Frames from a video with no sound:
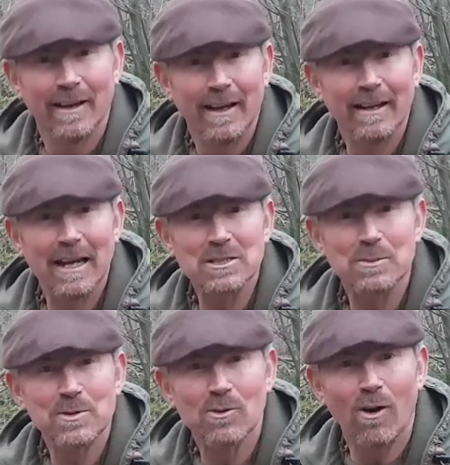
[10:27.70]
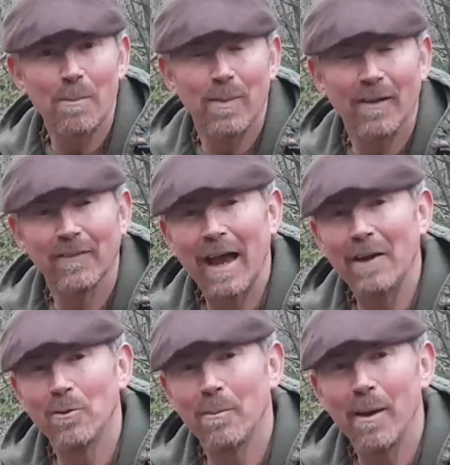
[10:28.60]
hit that subscribe button
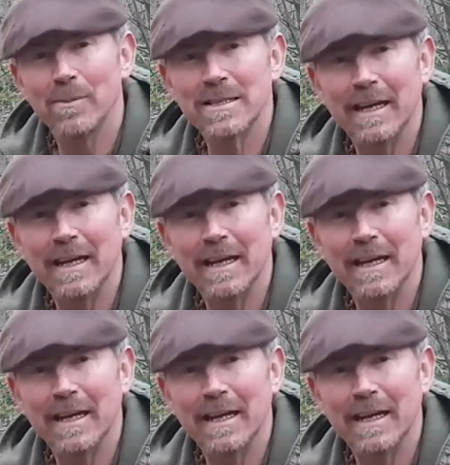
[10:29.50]
and remember to